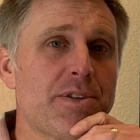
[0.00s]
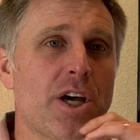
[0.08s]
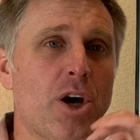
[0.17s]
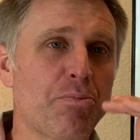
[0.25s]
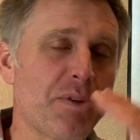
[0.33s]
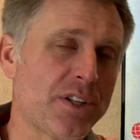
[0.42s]

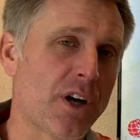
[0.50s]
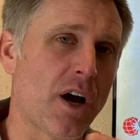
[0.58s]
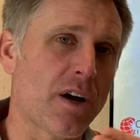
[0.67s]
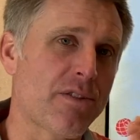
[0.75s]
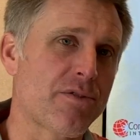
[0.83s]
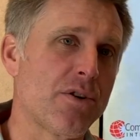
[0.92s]
help you talk
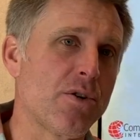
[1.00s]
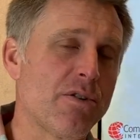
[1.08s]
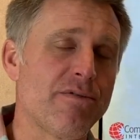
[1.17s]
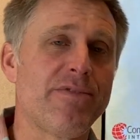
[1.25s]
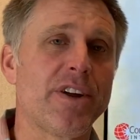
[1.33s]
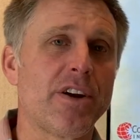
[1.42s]
through and
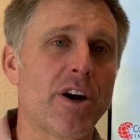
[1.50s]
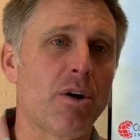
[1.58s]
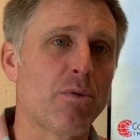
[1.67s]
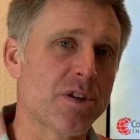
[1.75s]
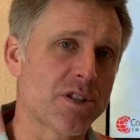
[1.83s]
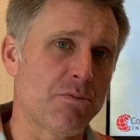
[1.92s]
figure out
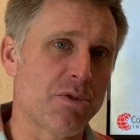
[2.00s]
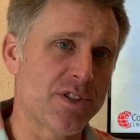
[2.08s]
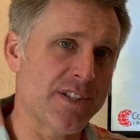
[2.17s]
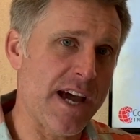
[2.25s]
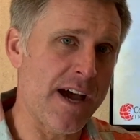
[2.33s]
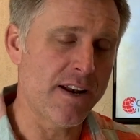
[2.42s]
where someone's
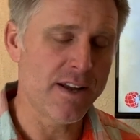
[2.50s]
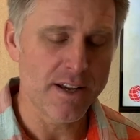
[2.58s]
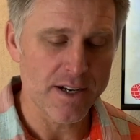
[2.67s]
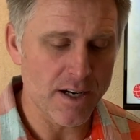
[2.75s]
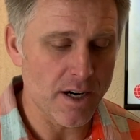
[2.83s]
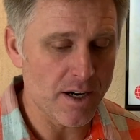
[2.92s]
at
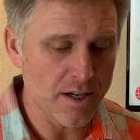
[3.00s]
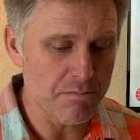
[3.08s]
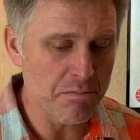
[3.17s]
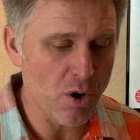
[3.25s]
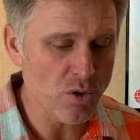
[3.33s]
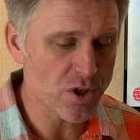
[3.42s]

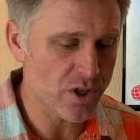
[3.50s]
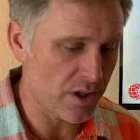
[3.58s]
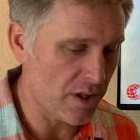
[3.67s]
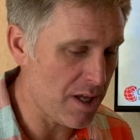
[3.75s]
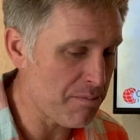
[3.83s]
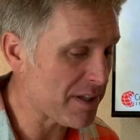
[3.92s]

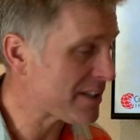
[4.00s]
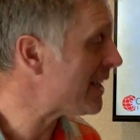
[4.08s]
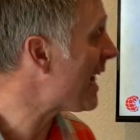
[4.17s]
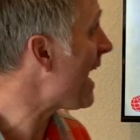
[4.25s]
emotionally. But la